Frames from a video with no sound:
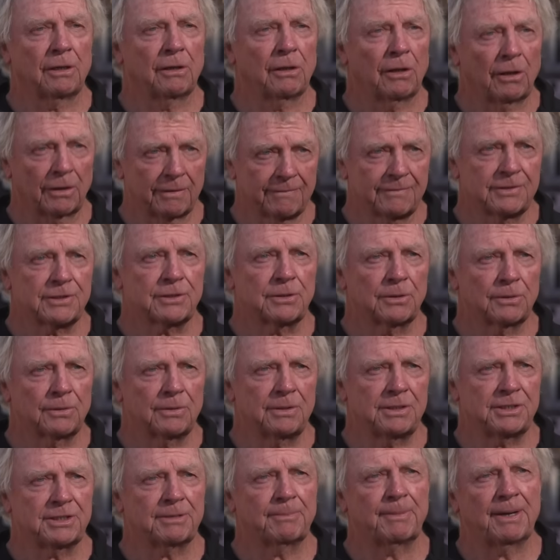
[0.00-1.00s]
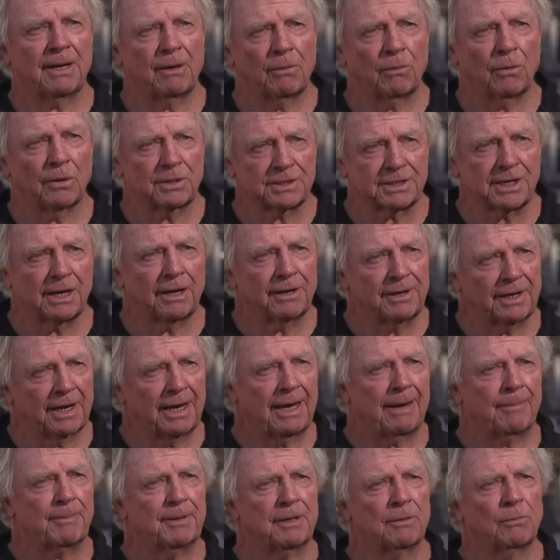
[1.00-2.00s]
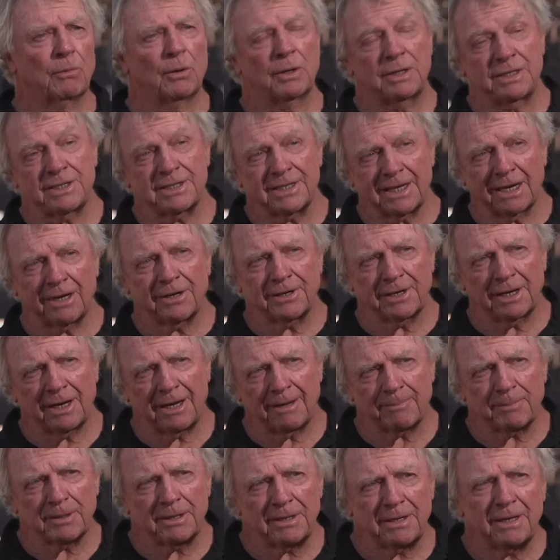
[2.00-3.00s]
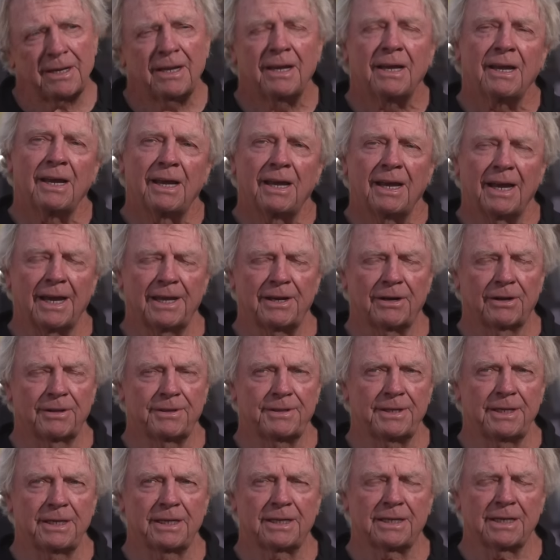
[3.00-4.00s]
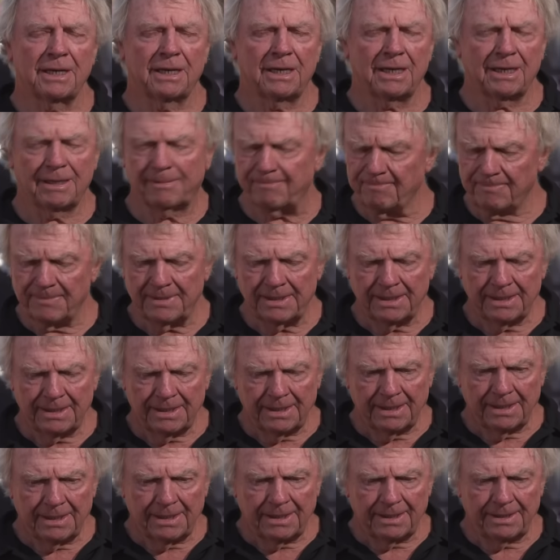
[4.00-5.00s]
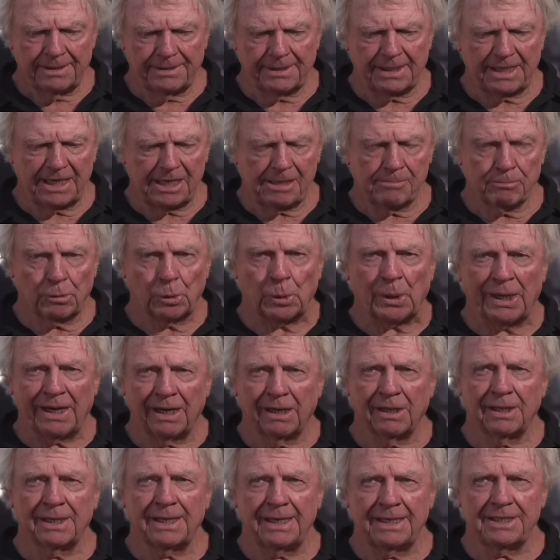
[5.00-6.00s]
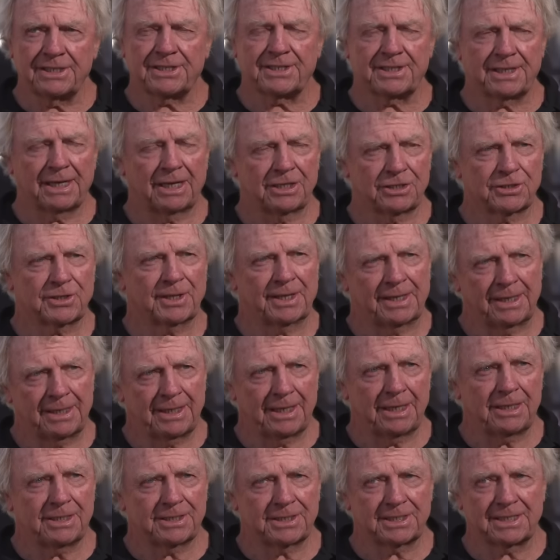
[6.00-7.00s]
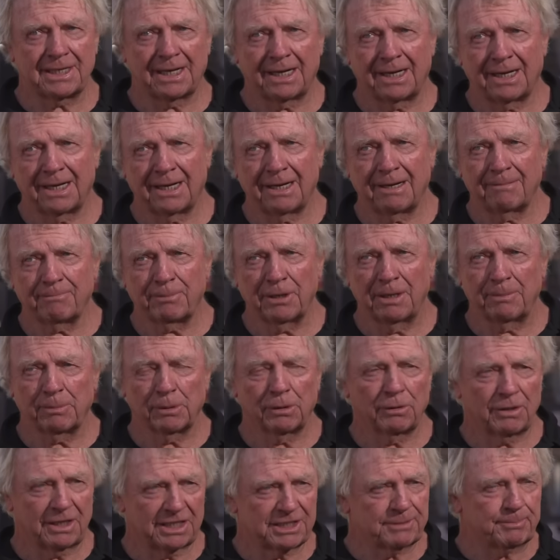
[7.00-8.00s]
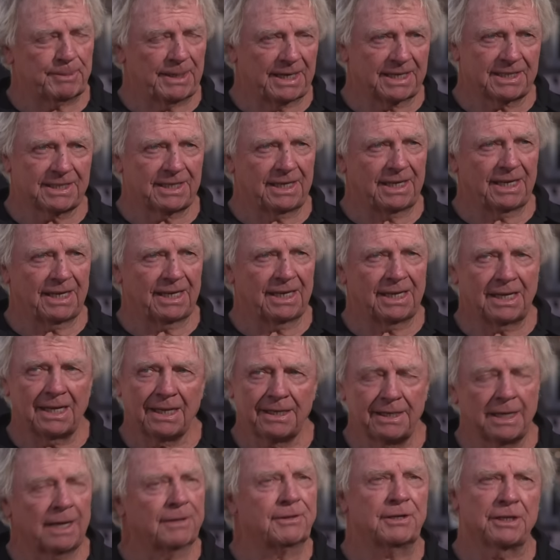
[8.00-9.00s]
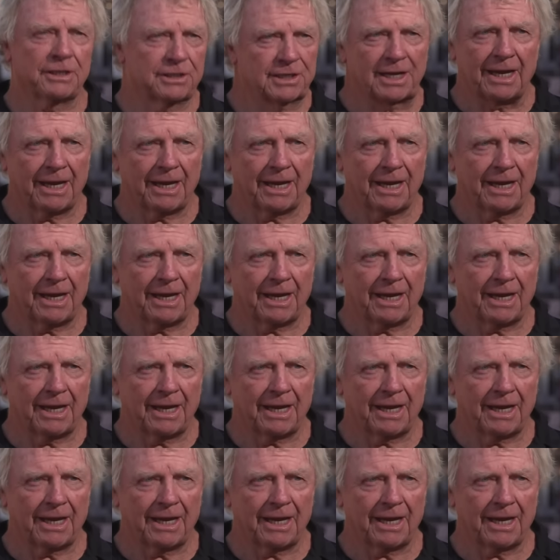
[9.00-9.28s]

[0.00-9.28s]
a lot of stories about what's going to happen and what isn't going to happen, and I think um, the morale is such that it is uh, people are expecting nothing to